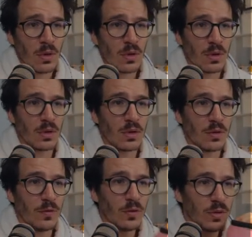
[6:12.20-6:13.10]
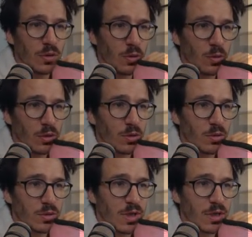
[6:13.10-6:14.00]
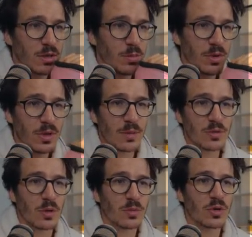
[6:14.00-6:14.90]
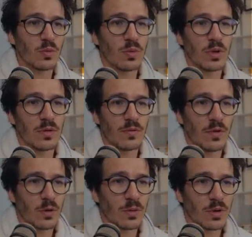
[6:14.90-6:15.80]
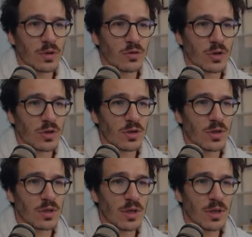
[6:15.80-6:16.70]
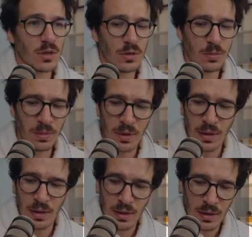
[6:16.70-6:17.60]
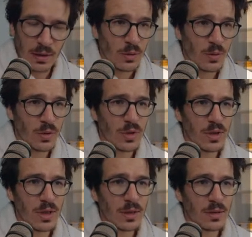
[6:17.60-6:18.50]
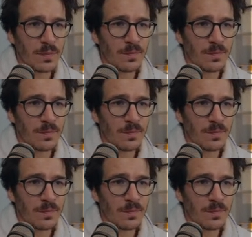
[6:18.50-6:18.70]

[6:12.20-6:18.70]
uh, if you, you want to use legacy peer deps option when following the instructions in this guide, nope, we don't need that.